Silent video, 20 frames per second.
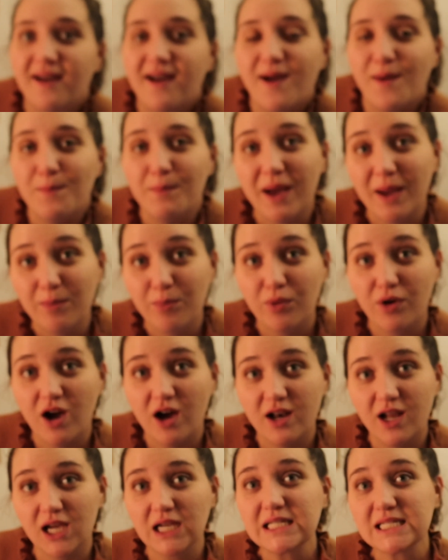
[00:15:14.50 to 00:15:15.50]
my
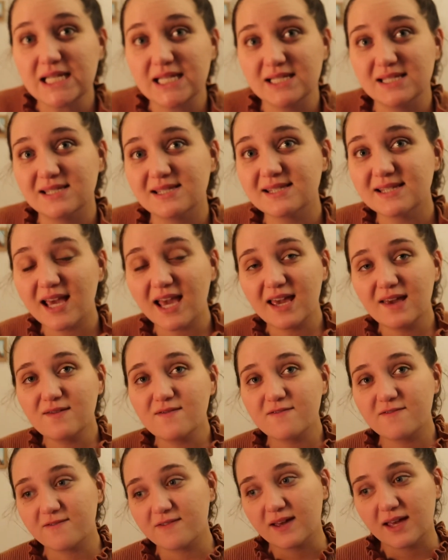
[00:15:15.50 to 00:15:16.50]
product is
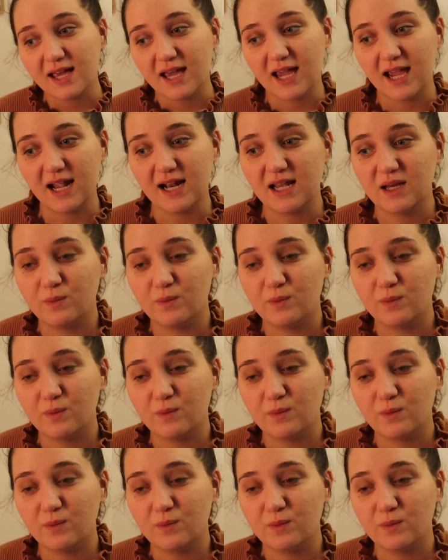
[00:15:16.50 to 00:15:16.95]
safe and